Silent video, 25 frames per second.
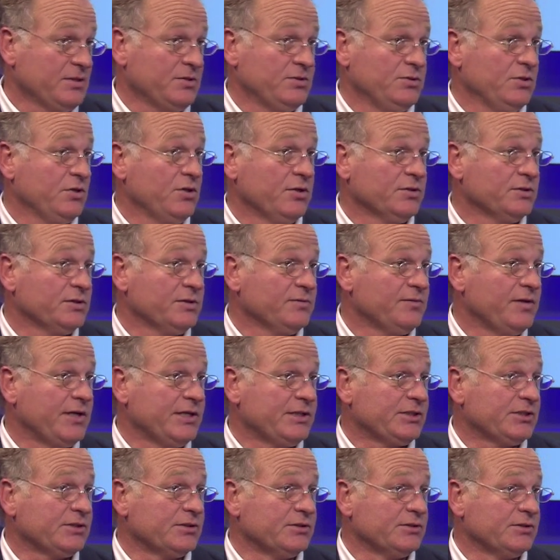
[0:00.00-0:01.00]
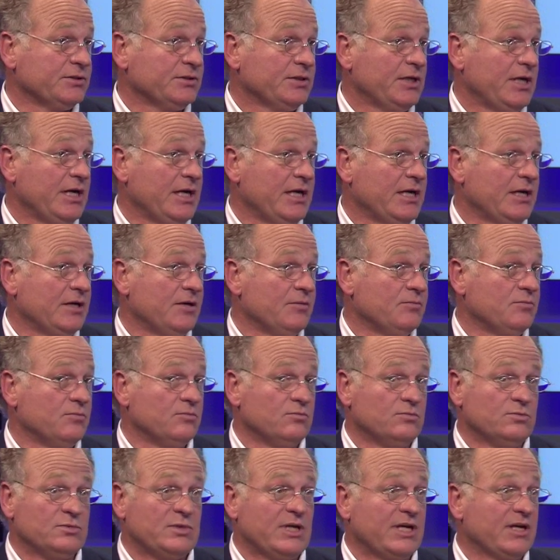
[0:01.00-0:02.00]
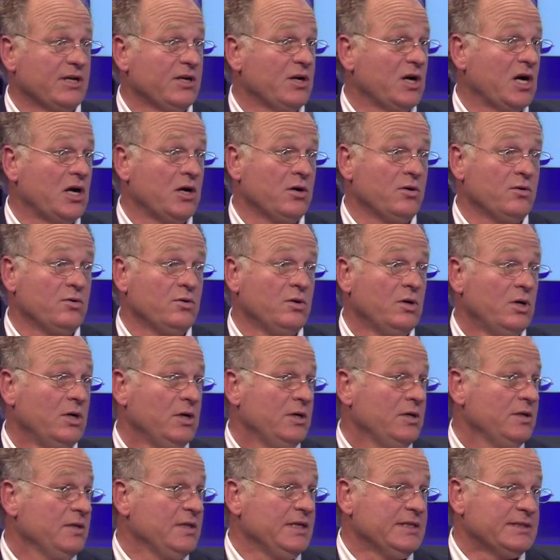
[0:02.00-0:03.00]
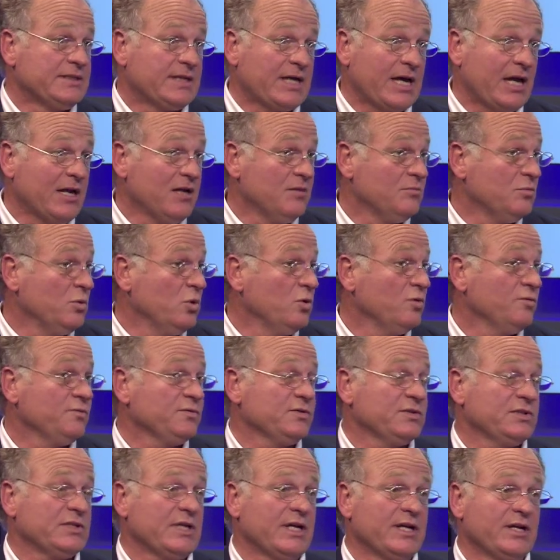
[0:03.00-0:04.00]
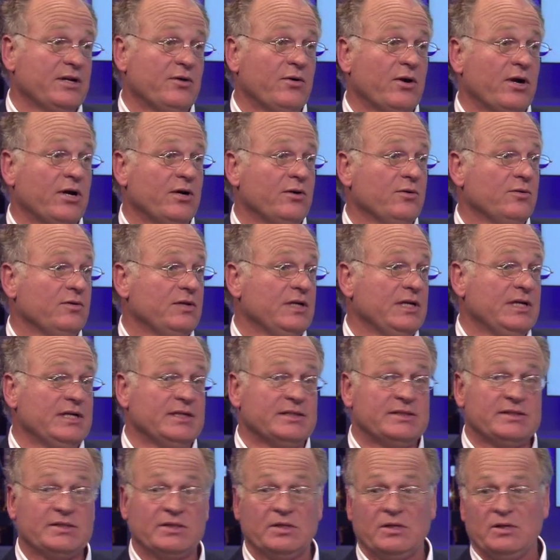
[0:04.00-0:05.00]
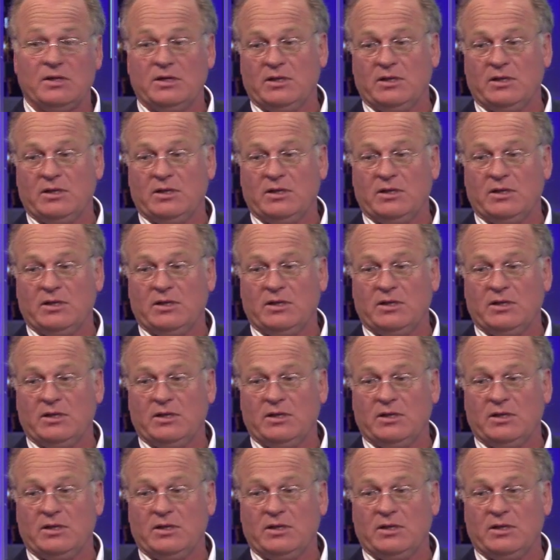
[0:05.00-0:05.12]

to conservation. They grow these color morphs, they grow these